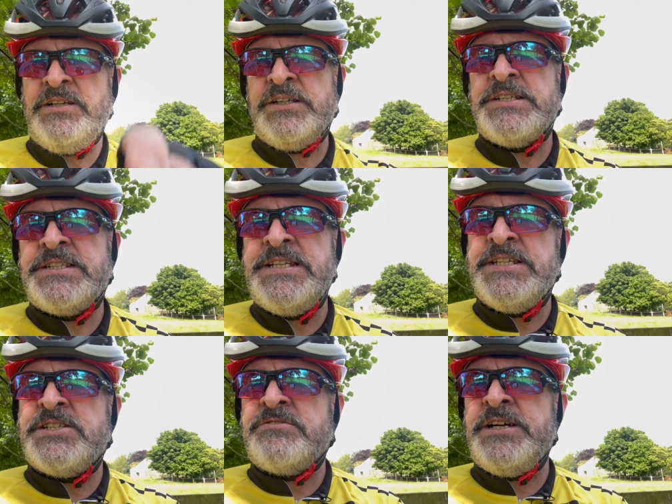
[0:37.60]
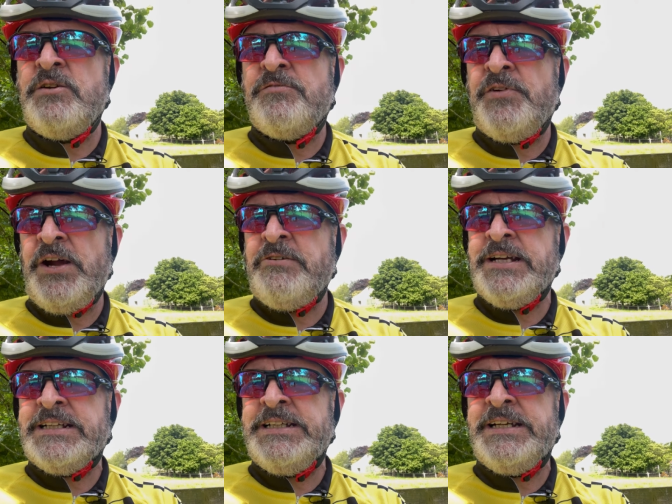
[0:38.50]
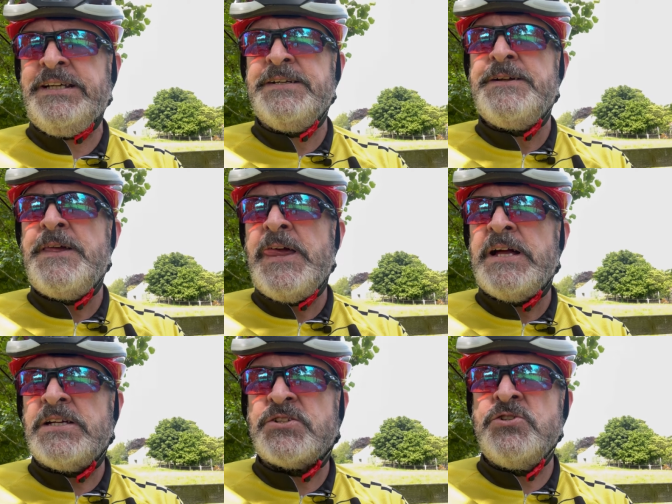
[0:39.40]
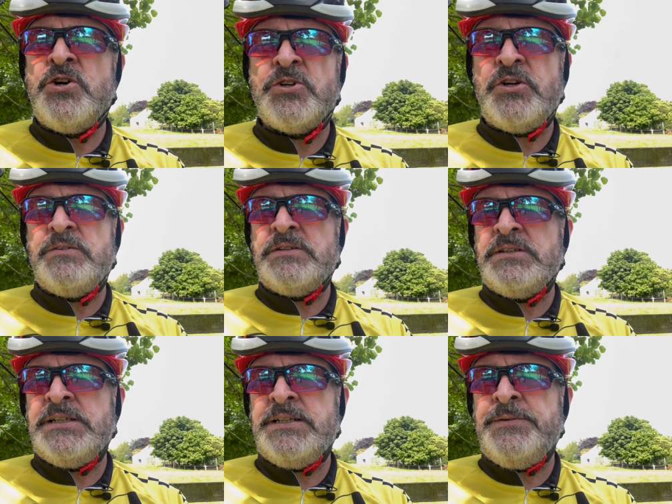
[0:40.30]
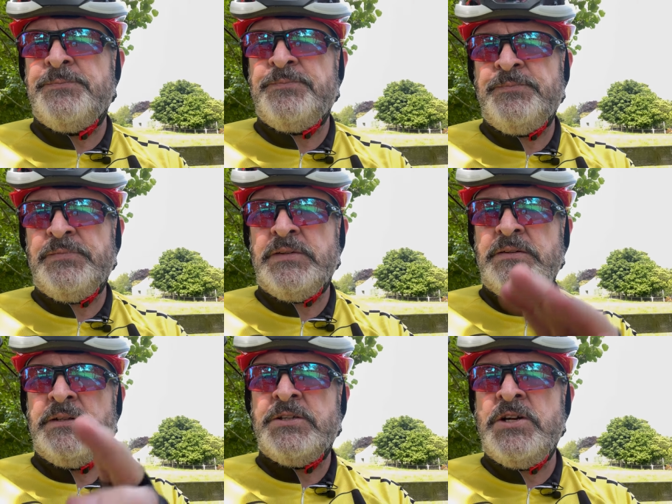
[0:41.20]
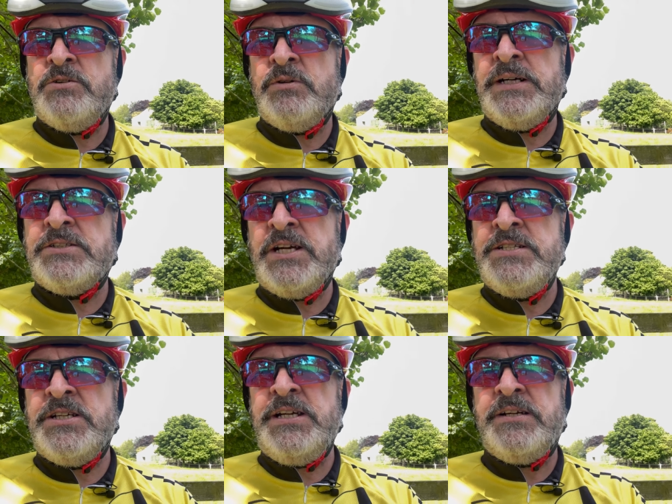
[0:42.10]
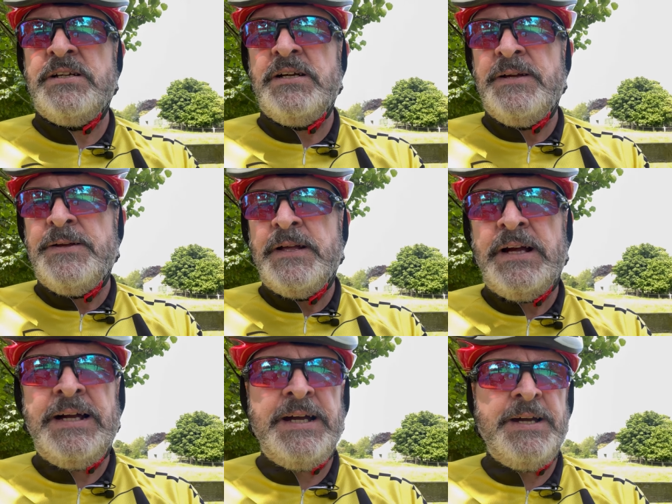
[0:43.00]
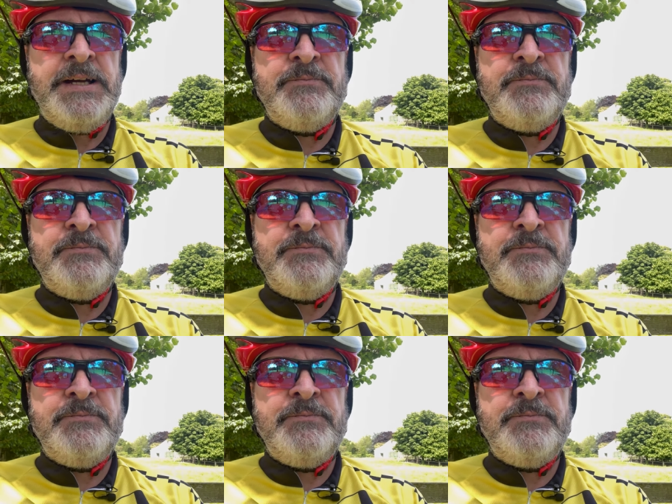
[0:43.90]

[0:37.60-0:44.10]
I can see this screen very clearly. It's not, uh, there's no uh, change in it. Uh,